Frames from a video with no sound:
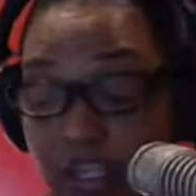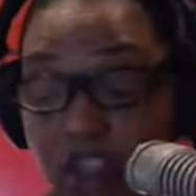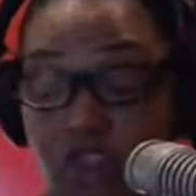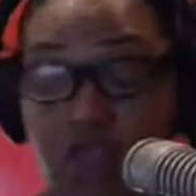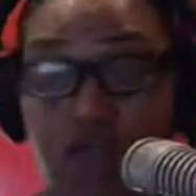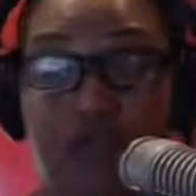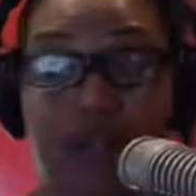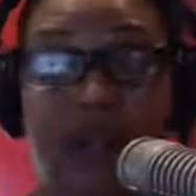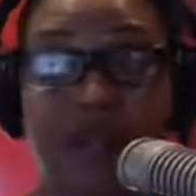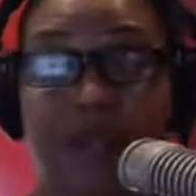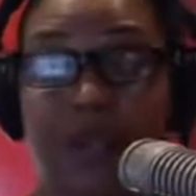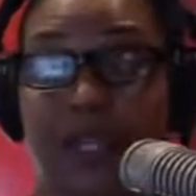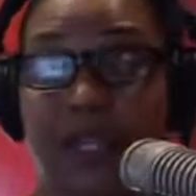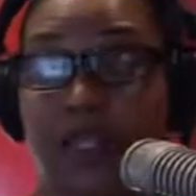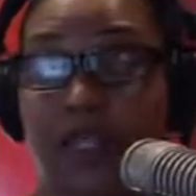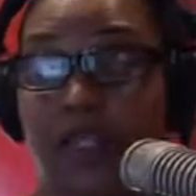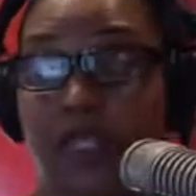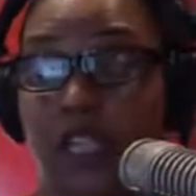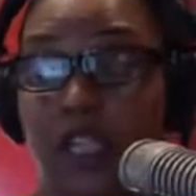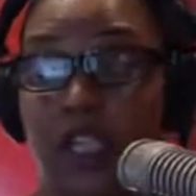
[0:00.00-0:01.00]
because traffic
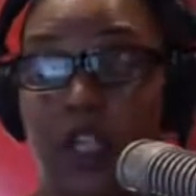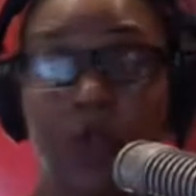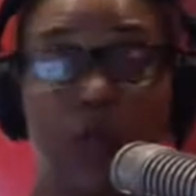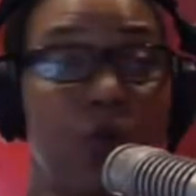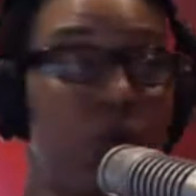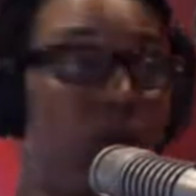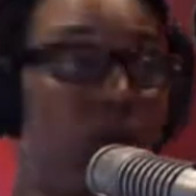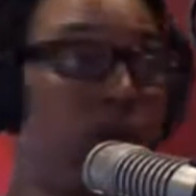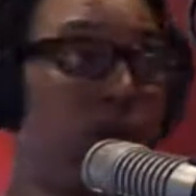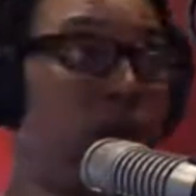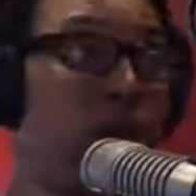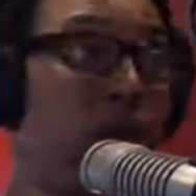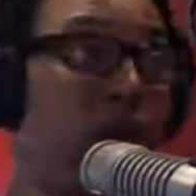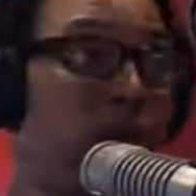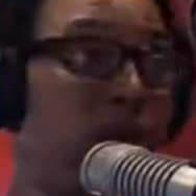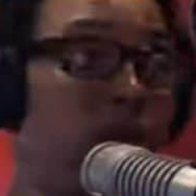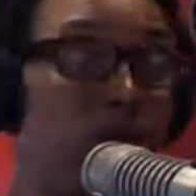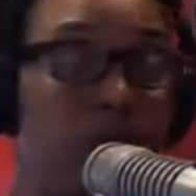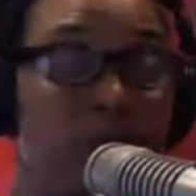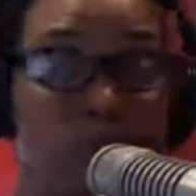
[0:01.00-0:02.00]
is a huge
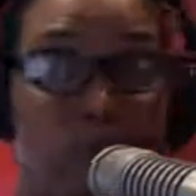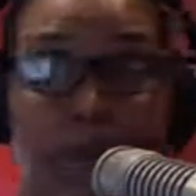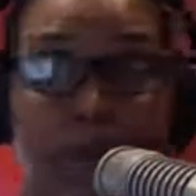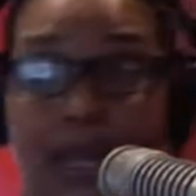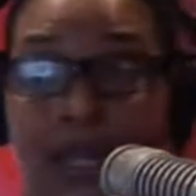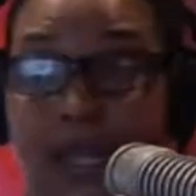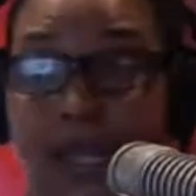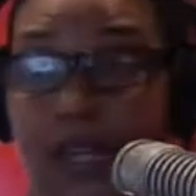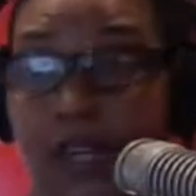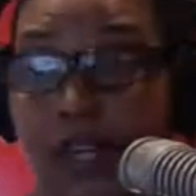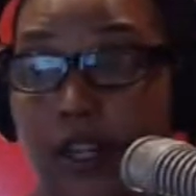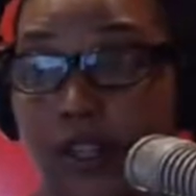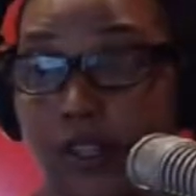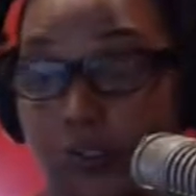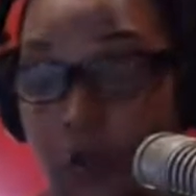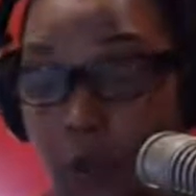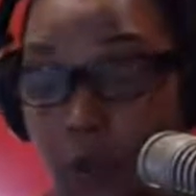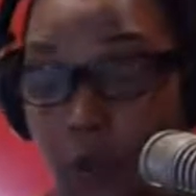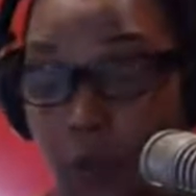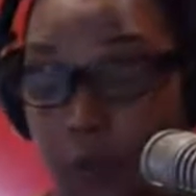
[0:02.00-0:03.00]
problem, right?
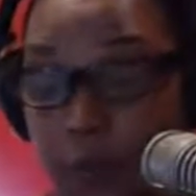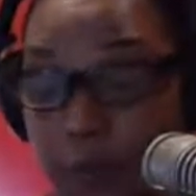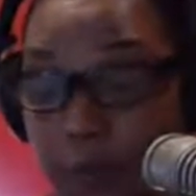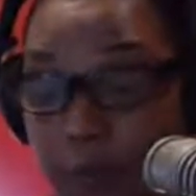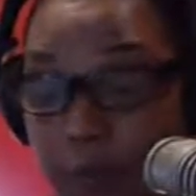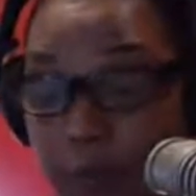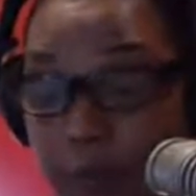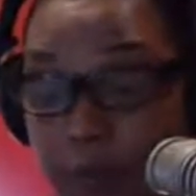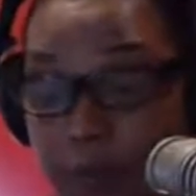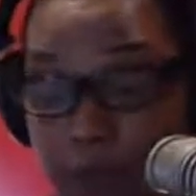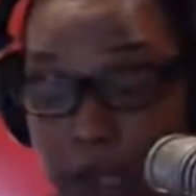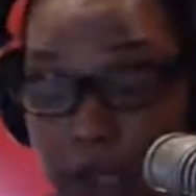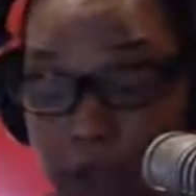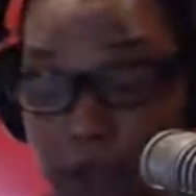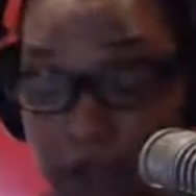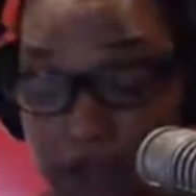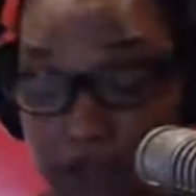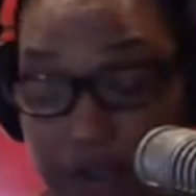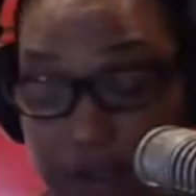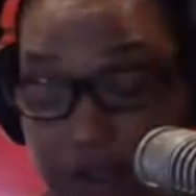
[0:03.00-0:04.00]
So,
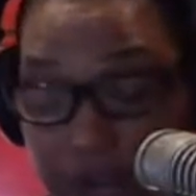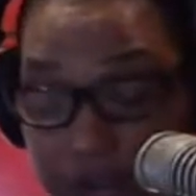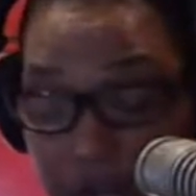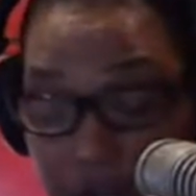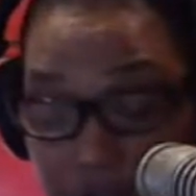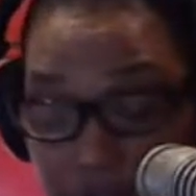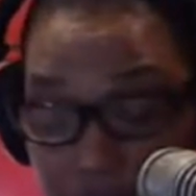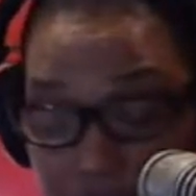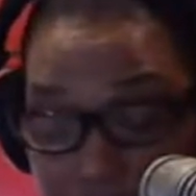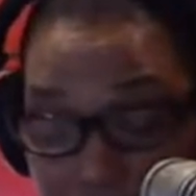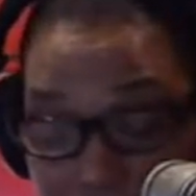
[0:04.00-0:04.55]
very good.